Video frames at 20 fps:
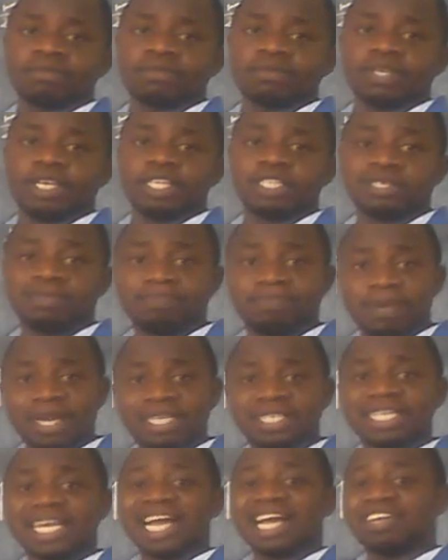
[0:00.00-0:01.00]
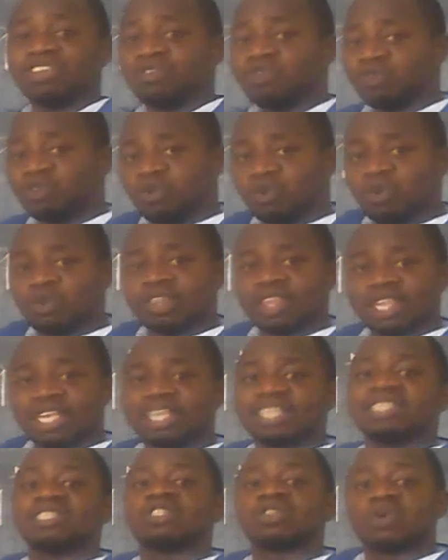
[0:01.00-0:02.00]
It's better you do
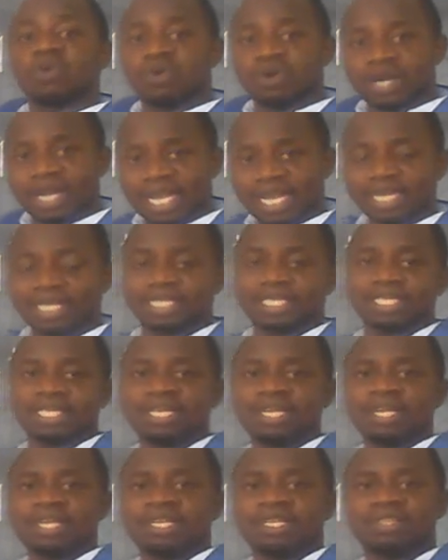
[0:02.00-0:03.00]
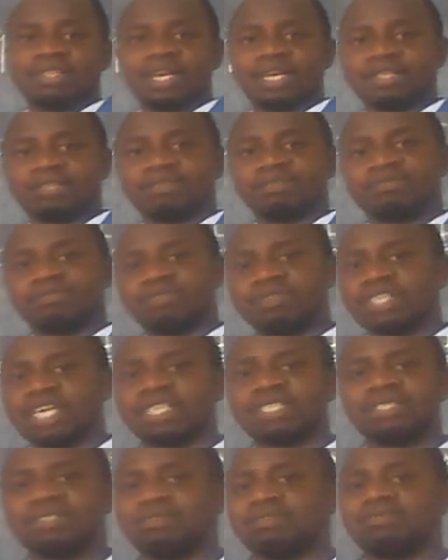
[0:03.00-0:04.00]
things correct than
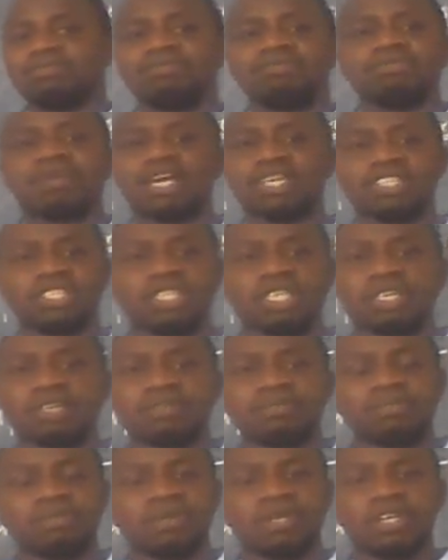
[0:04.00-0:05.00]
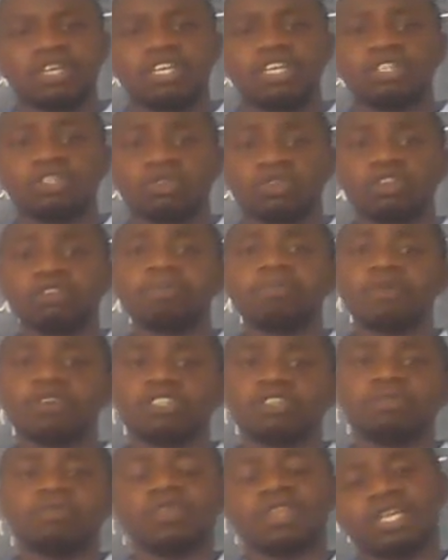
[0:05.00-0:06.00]
just rushing. It's not
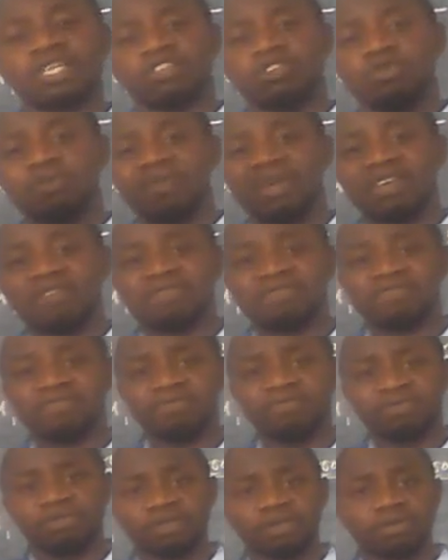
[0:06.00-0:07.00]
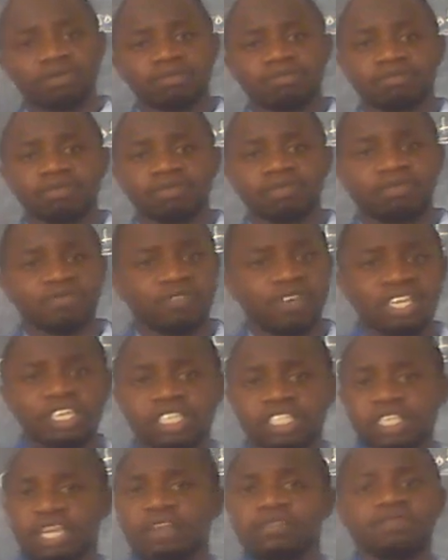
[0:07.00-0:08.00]
possible that you may
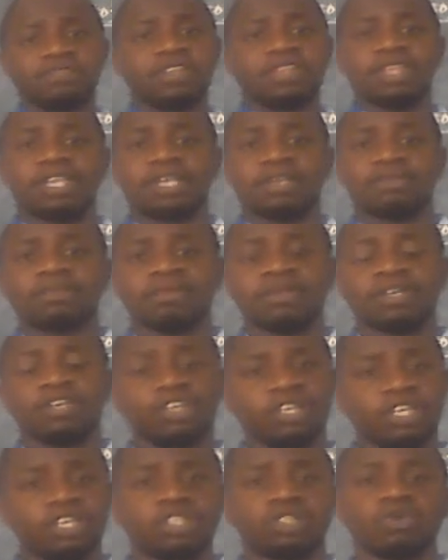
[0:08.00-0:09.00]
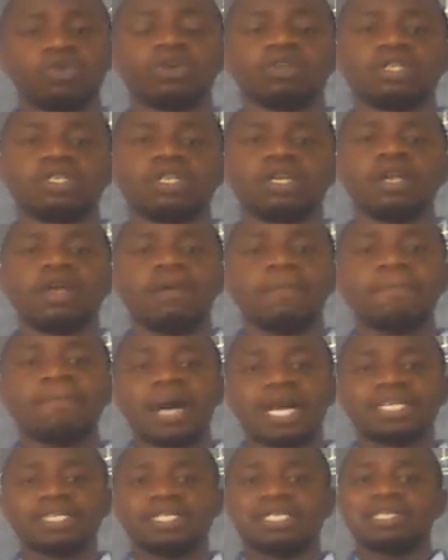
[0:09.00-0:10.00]
finish everything. It's not.
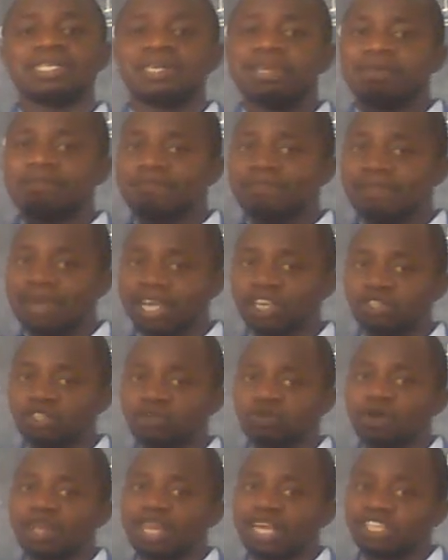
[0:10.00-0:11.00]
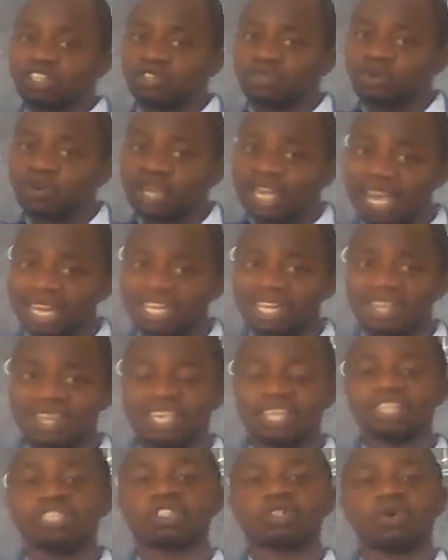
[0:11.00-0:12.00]
But make sure that you get things